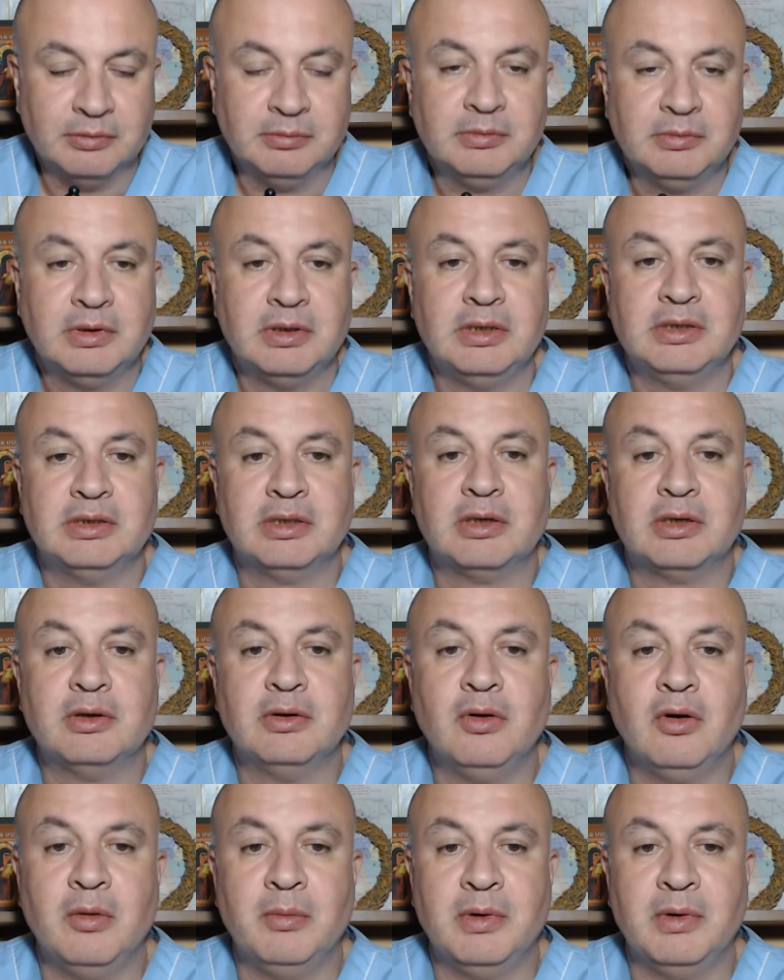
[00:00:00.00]
is a
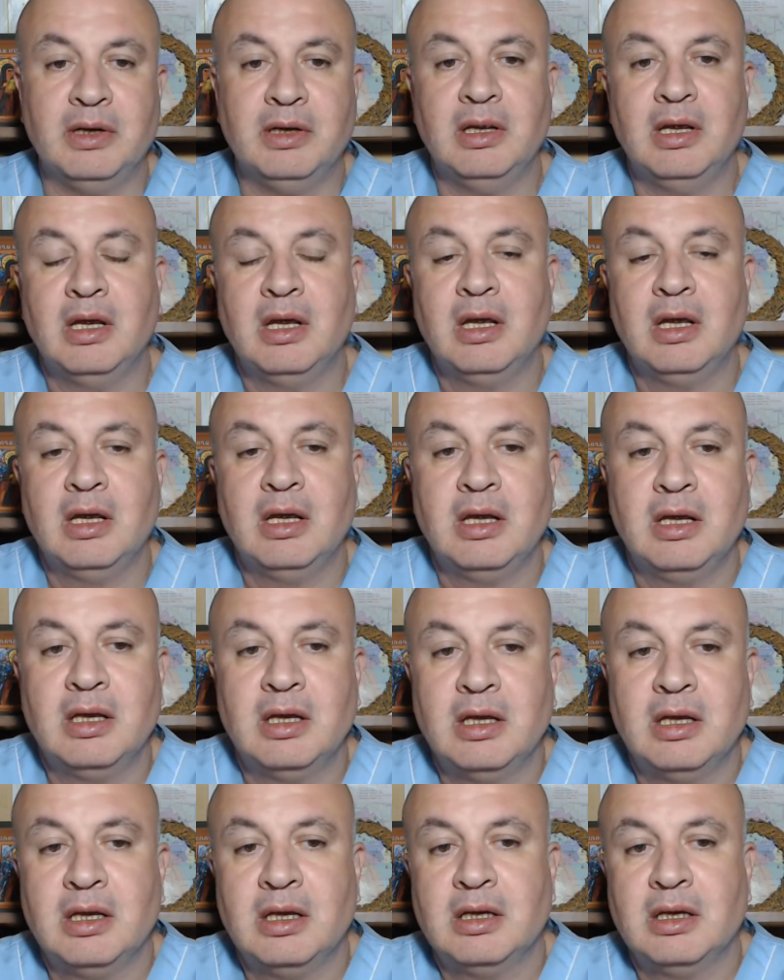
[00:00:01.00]
common
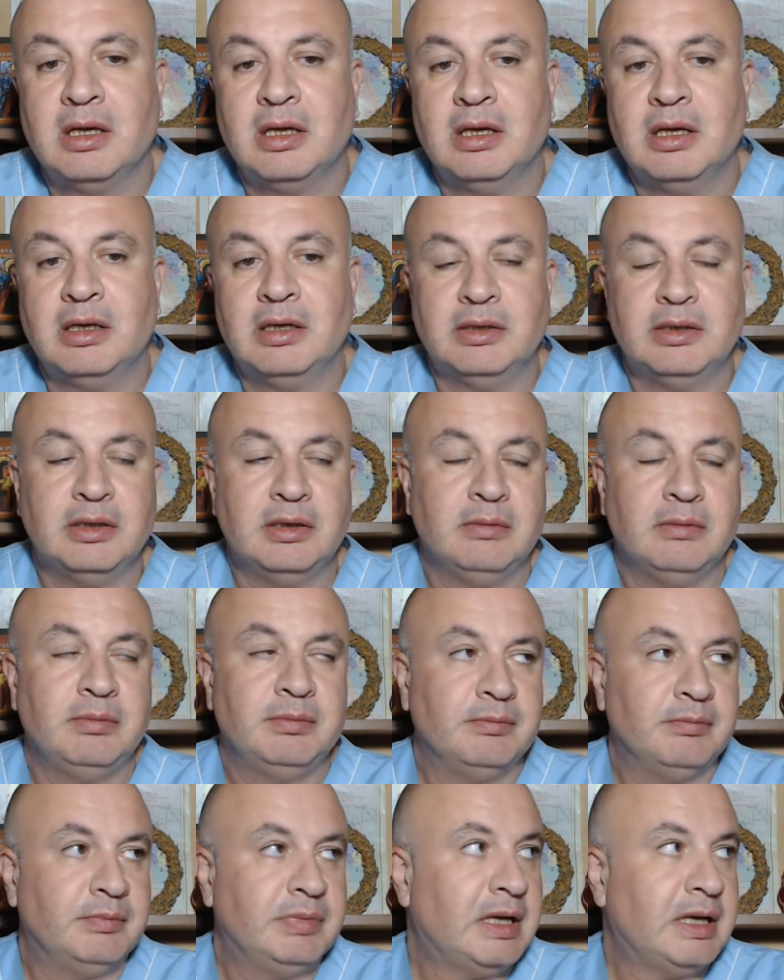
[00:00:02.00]
in